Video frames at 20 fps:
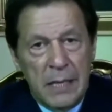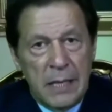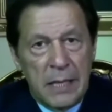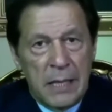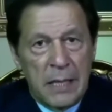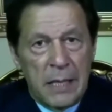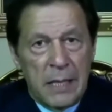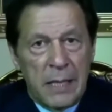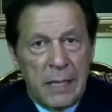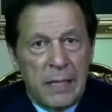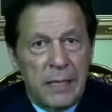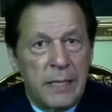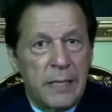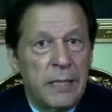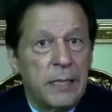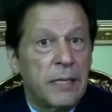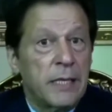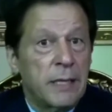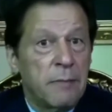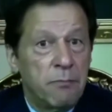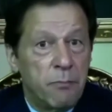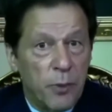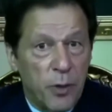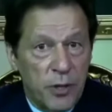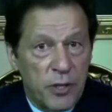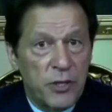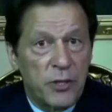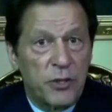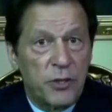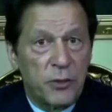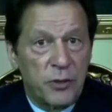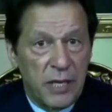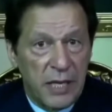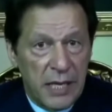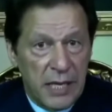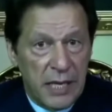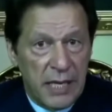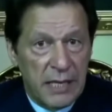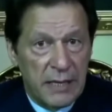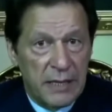It is important to
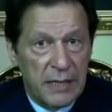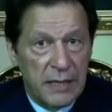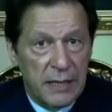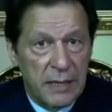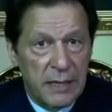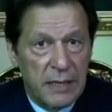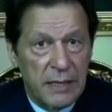realize